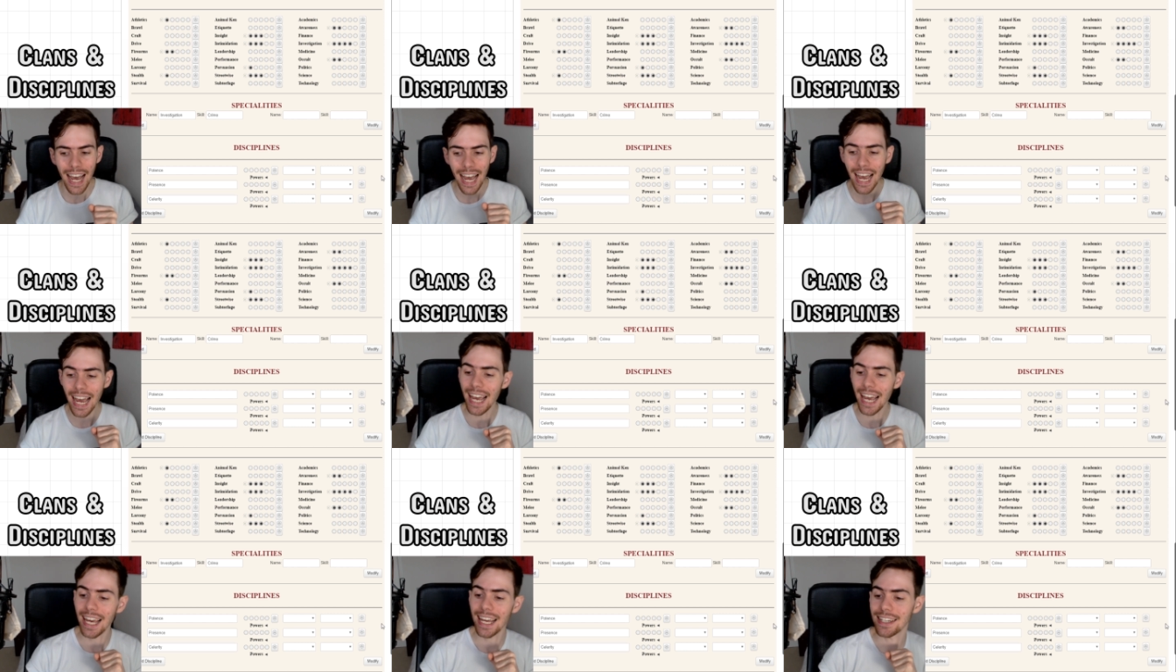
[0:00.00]

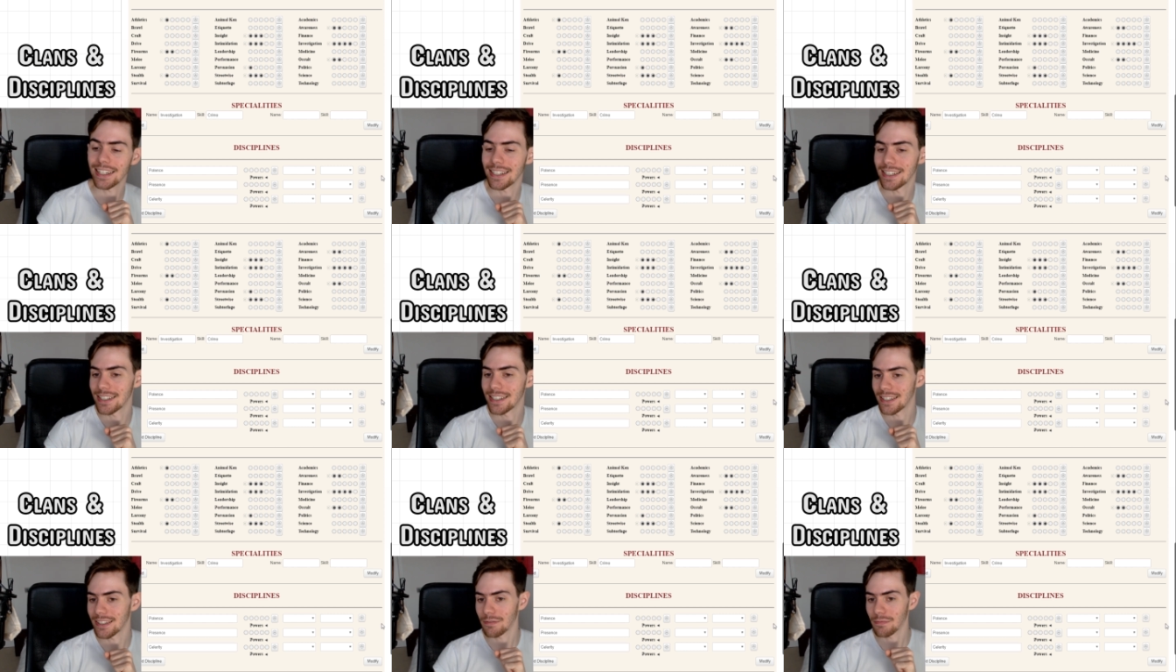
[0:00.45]

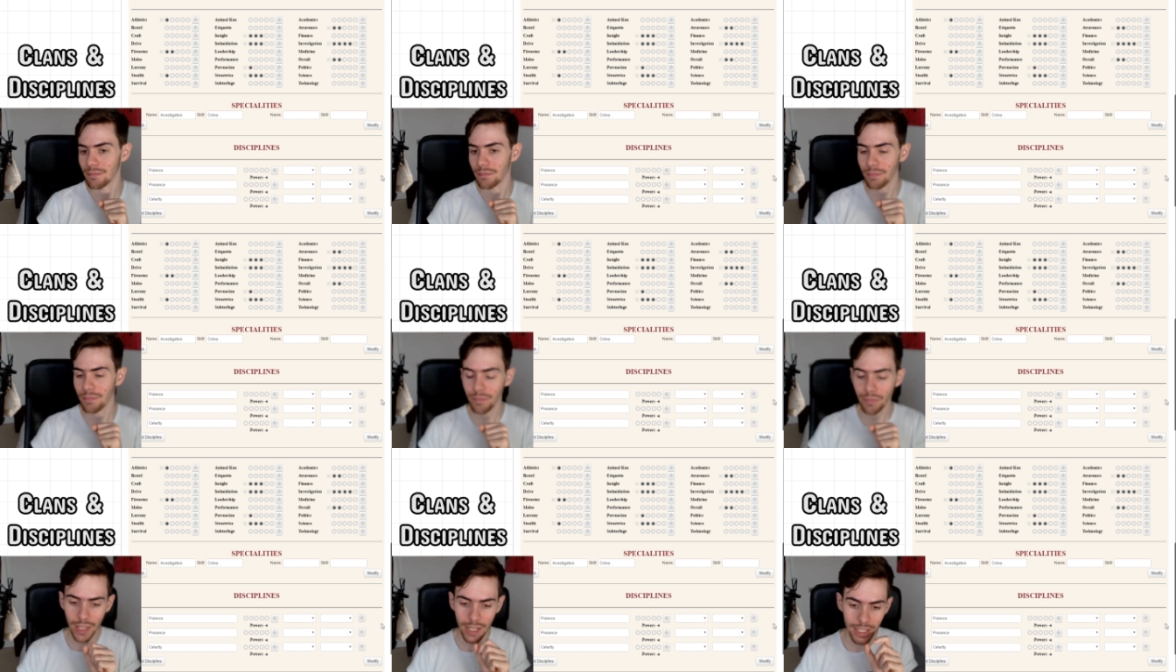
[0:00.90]
and
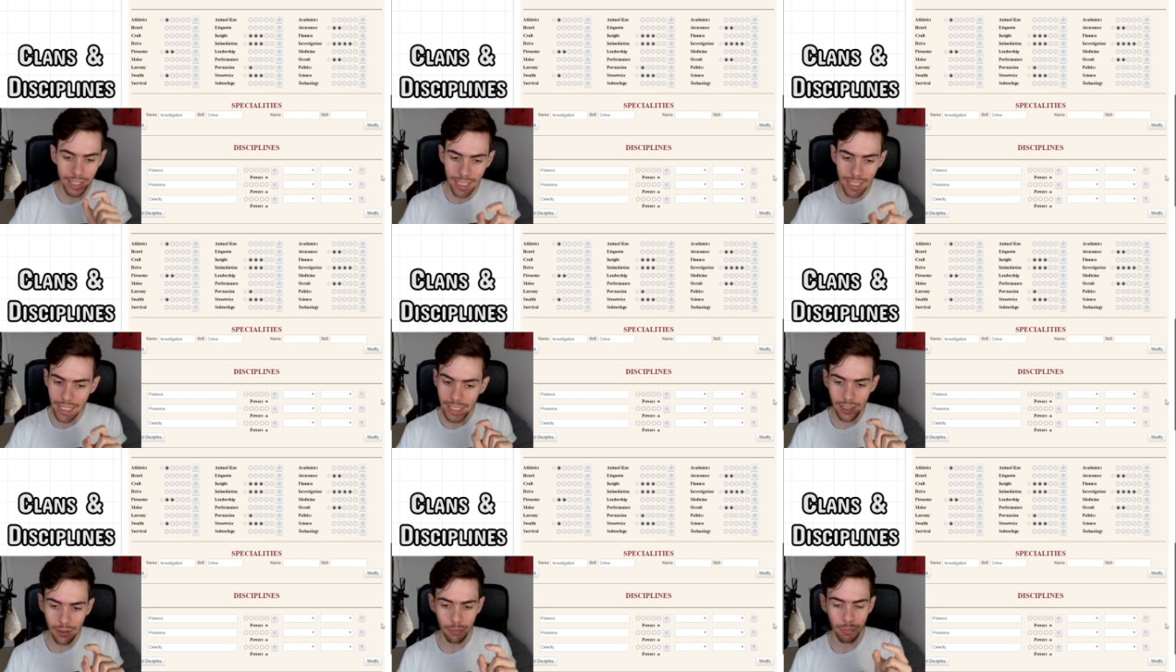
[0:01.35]
a
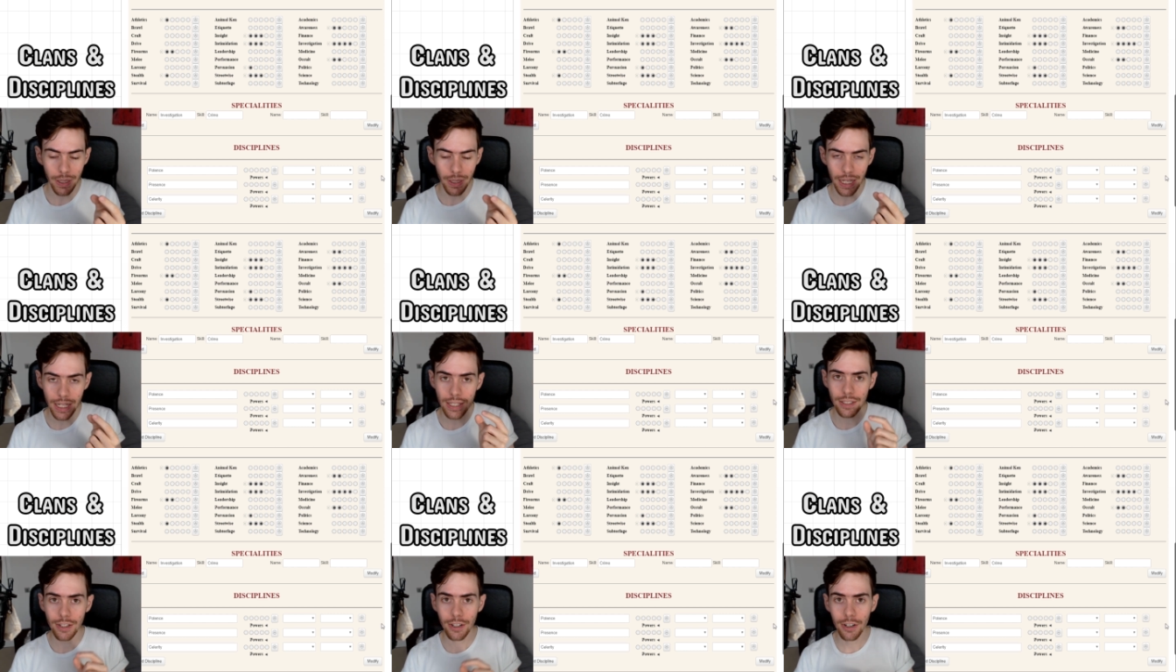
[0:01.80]
little
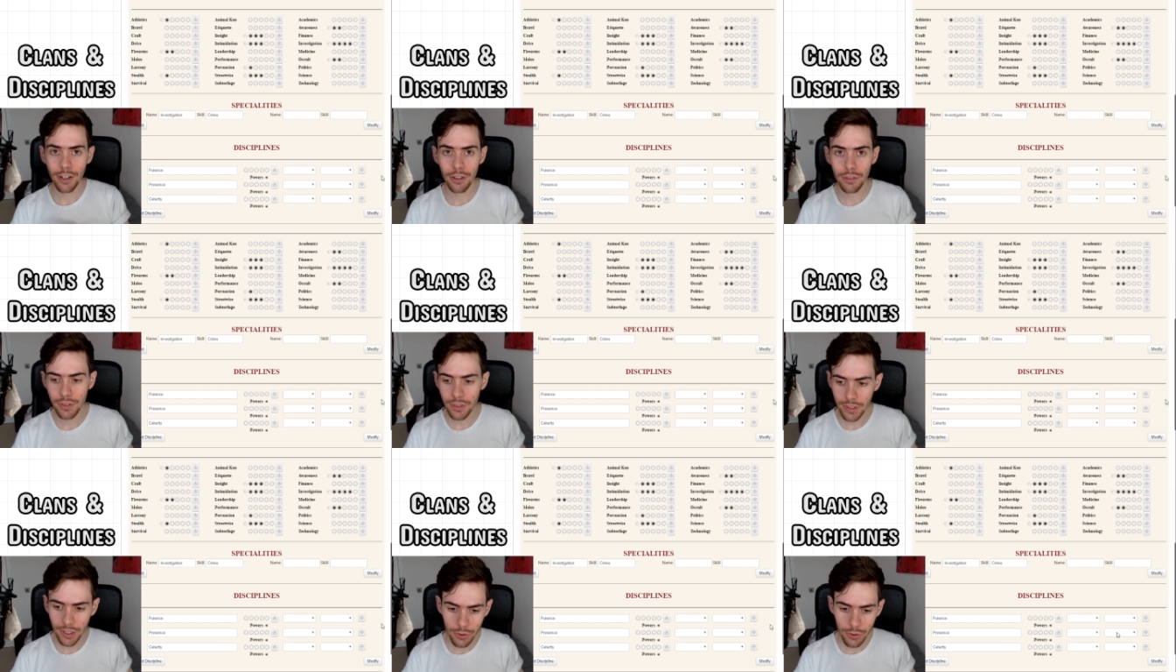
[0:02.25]
bit
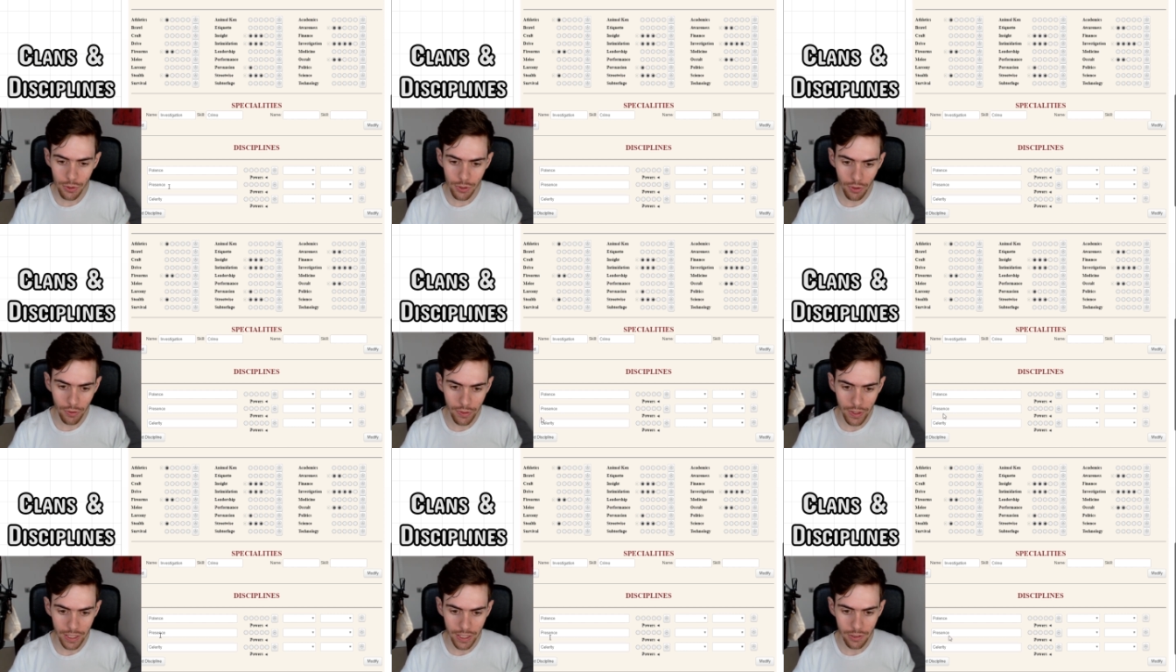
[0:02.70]
of
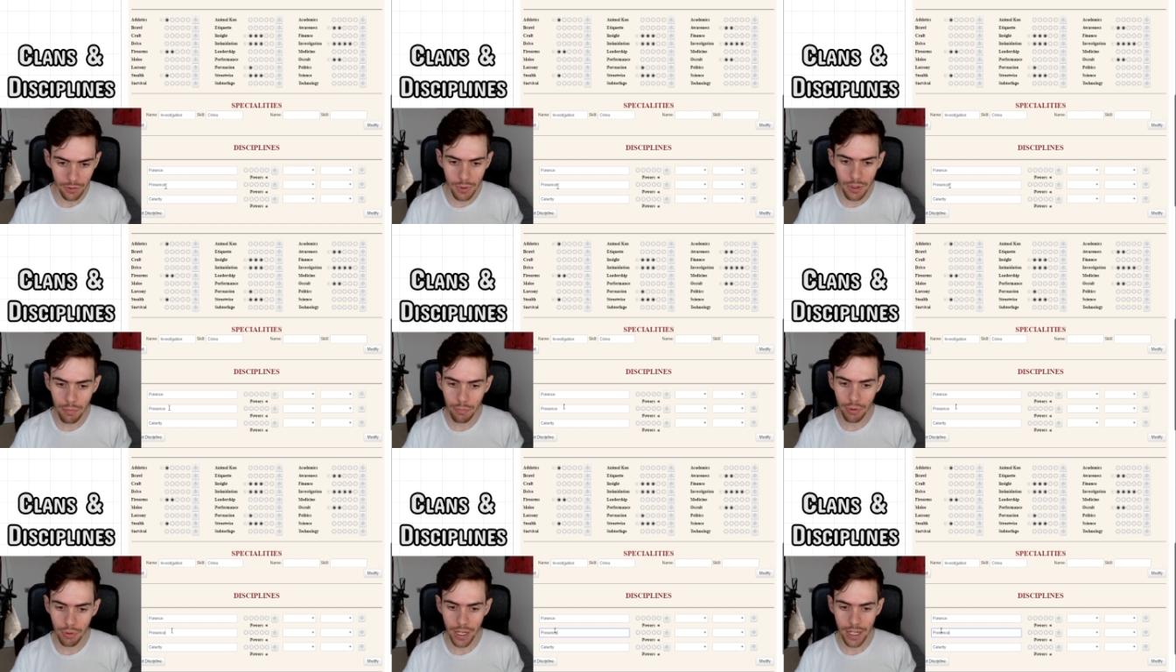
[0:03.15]
social things with
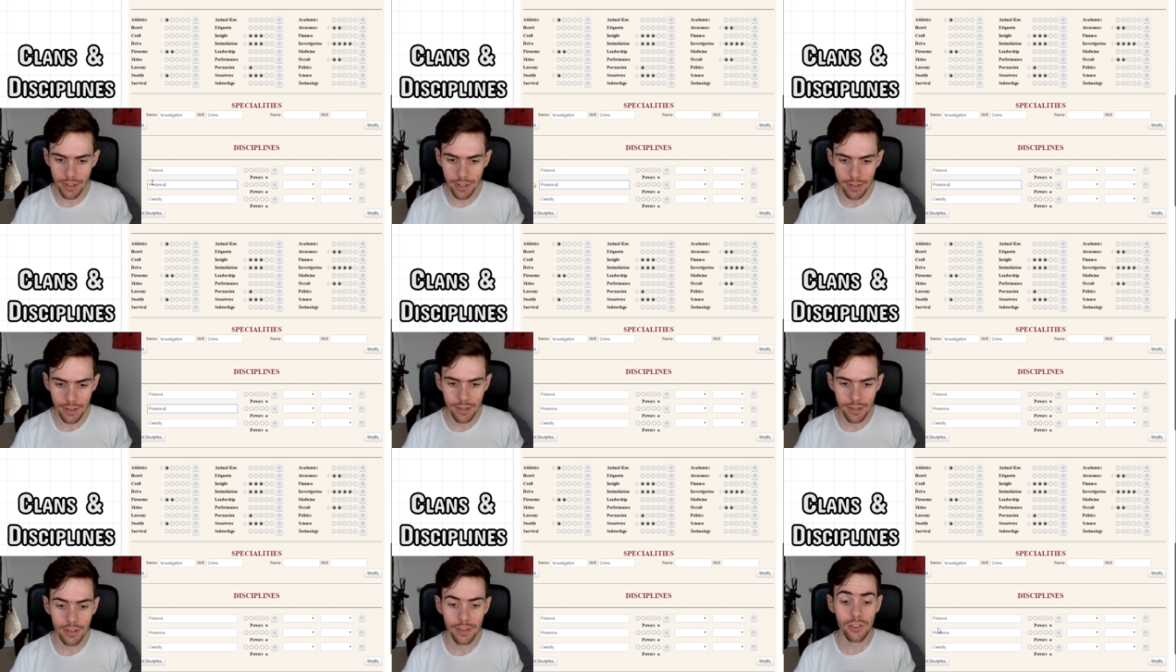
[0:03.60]
the
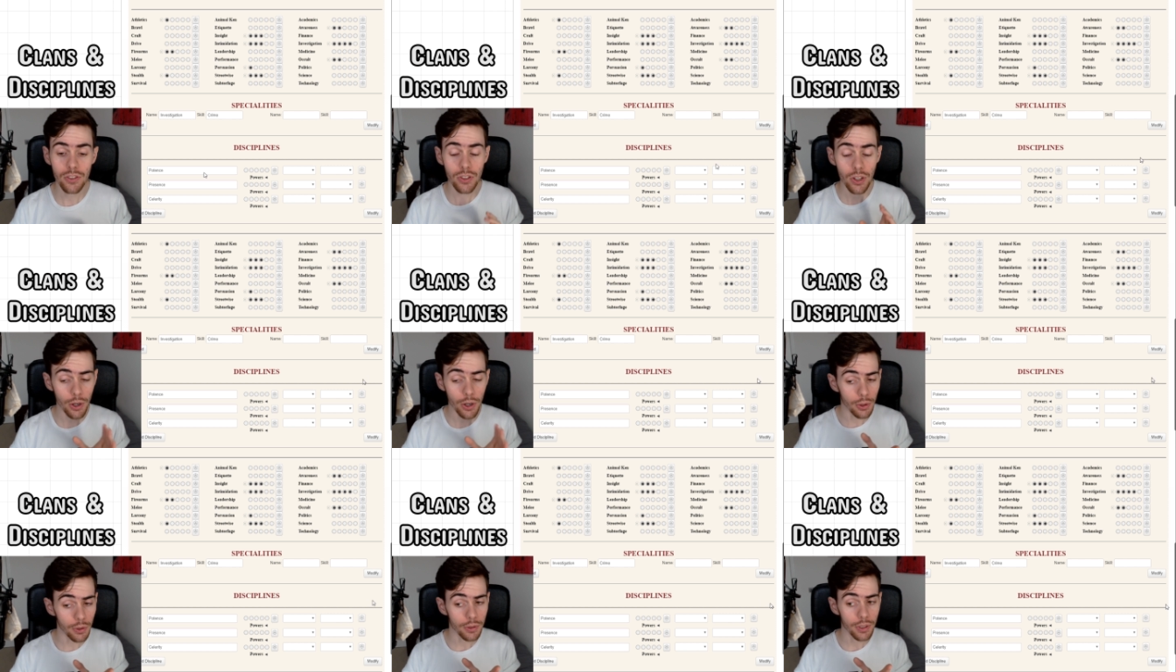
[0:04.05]
presence.
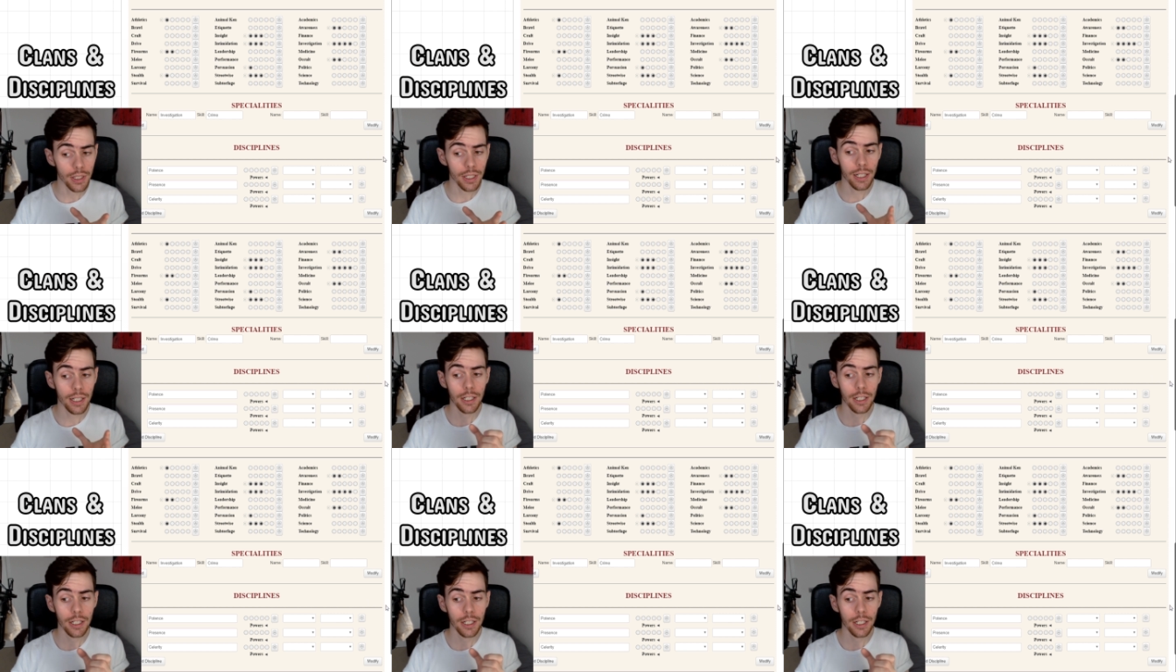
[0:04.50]
So,